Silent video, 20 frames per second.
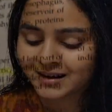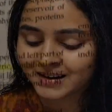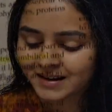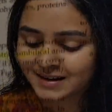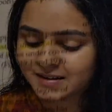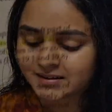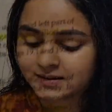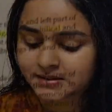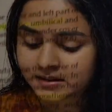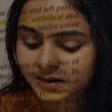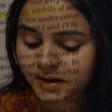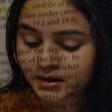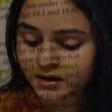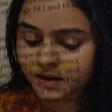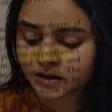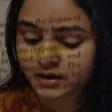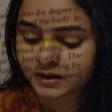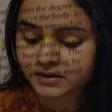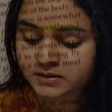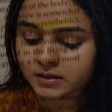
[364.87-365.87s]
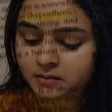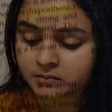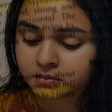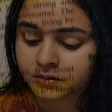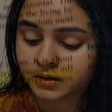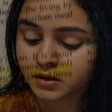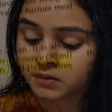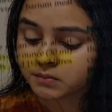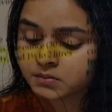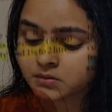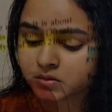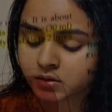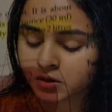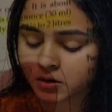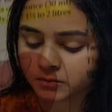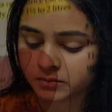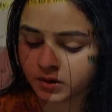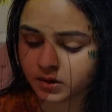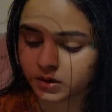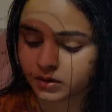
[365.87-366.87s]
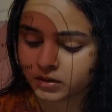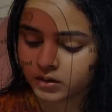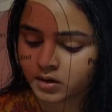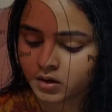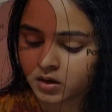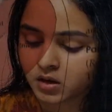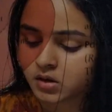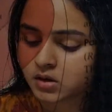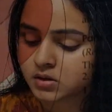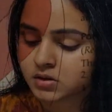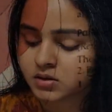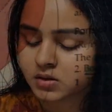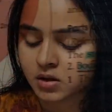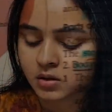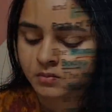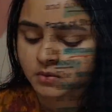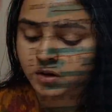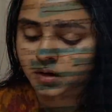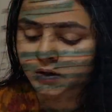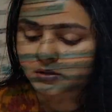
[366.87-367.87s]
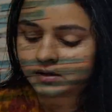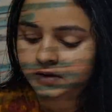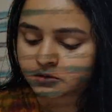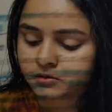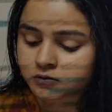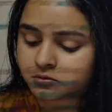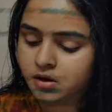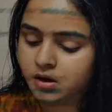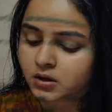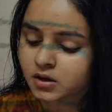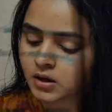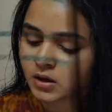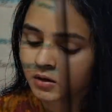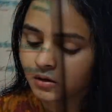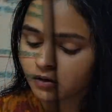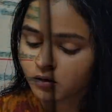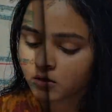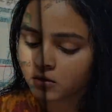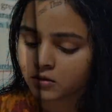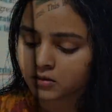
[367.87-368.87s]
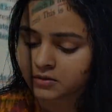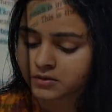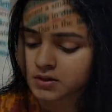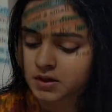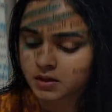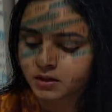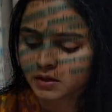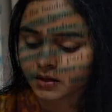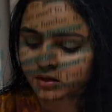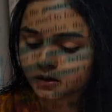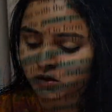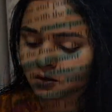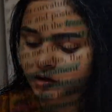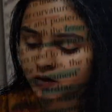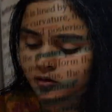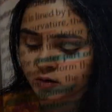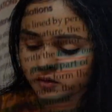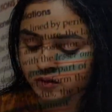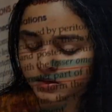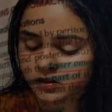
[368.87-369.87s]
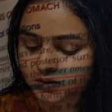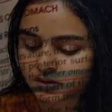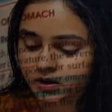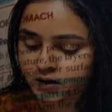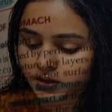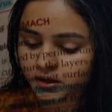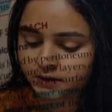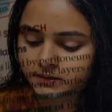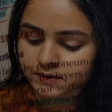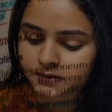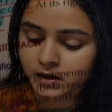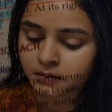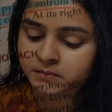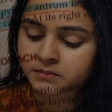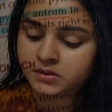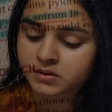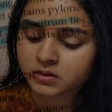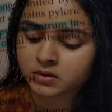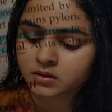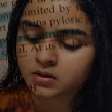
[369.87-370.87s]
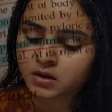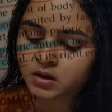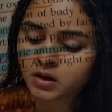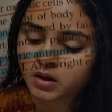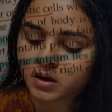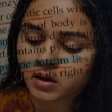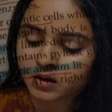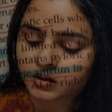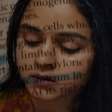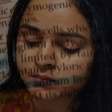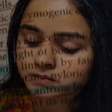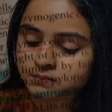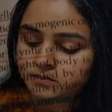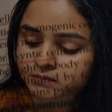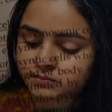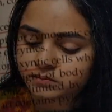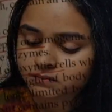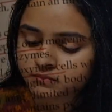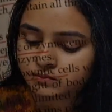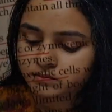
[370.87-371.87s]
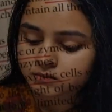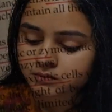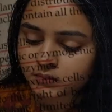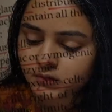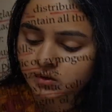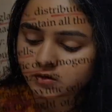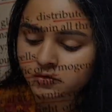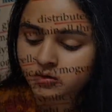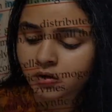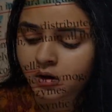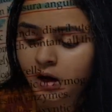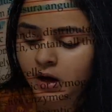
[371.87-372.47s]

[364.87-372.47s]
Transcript: Let's take an example of stomach. Stomach is usually a long question in your university exams. So,